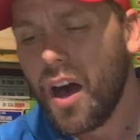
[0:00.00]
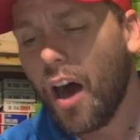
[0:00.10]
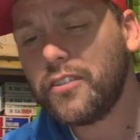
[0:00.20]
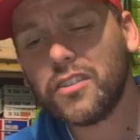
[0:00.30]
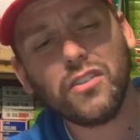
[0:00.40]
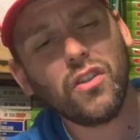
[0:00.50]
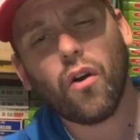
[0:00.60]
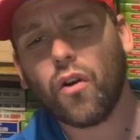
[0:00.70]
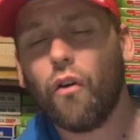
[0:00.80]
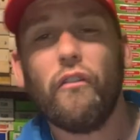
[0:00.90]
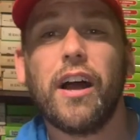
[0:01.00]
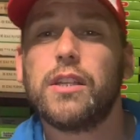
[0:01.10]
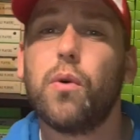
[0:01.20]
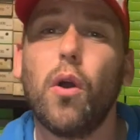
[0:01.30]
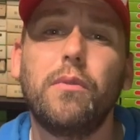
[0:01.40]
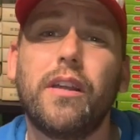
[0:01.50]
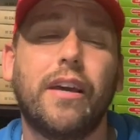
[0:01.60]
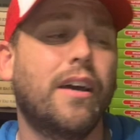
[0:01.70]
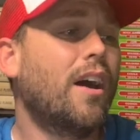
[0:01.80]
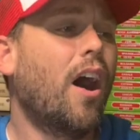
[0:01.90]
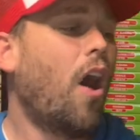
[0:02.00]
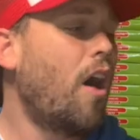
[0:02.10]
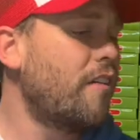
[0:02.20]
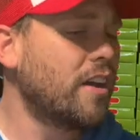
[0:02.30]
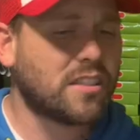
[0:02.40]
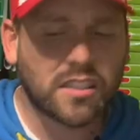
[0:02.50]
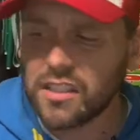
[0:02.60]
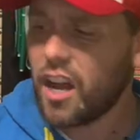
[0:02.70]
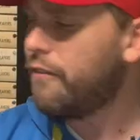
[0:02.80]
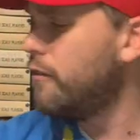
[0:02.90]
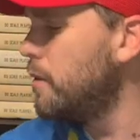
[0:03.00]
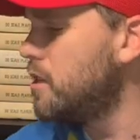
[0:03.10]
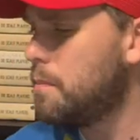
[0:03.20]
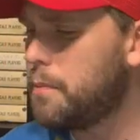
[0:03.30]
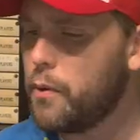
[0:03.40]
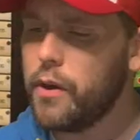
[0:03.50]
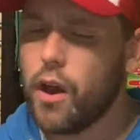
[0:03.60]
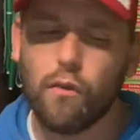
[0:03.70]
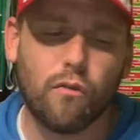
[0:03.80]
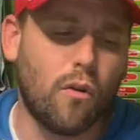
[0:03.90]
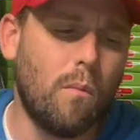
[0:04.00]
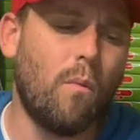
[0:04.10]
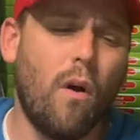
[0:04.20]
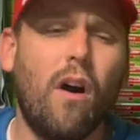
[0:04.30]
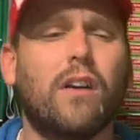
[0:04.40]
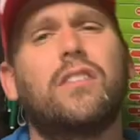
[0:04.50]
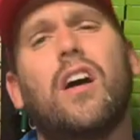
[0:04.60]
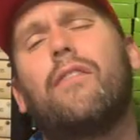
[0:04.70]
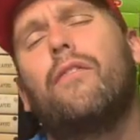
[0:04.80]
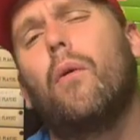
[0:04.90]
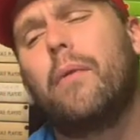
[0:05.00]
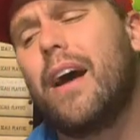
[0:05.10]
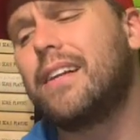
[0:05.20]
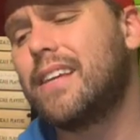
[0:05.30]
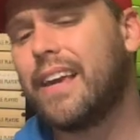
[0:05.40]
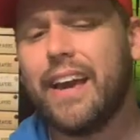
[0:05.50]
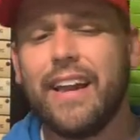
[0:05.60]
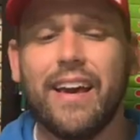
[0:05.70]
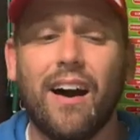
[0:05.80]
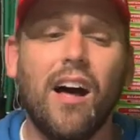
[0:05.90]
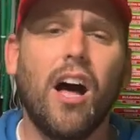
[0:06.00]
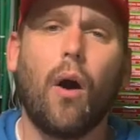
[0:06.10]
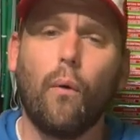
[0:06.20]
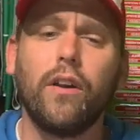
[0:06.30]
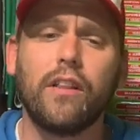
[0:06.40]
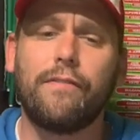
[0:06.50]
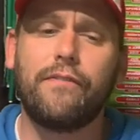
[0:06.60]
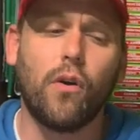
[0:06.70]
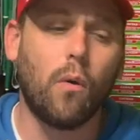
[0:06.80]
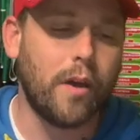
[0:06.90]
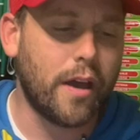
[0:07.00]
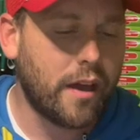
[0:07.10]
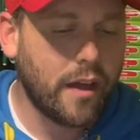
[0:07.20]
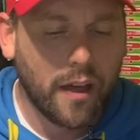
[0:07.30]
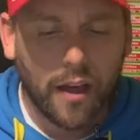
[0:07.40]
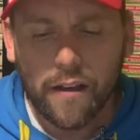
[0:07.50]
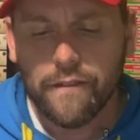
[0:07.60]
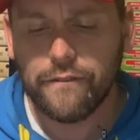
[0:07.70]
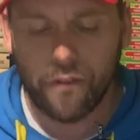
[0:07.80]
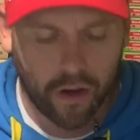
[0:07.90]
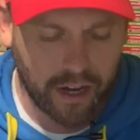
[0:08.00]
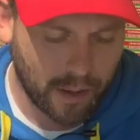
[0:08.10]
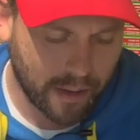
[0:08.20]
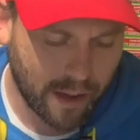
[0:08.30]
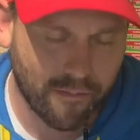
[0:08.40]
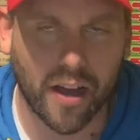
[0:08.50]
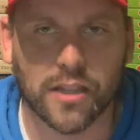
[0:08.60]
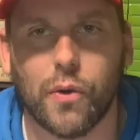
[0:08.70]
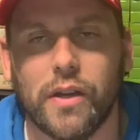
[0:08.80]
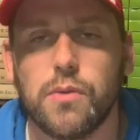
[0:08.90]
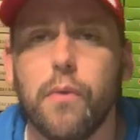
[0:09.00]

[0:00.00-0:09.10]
I've just not got round to opening it. I've had stuff in Mr. Beauty room, work stuff. I've not been able to get in here. I wanted to film it. Finally, I'm getting round to it.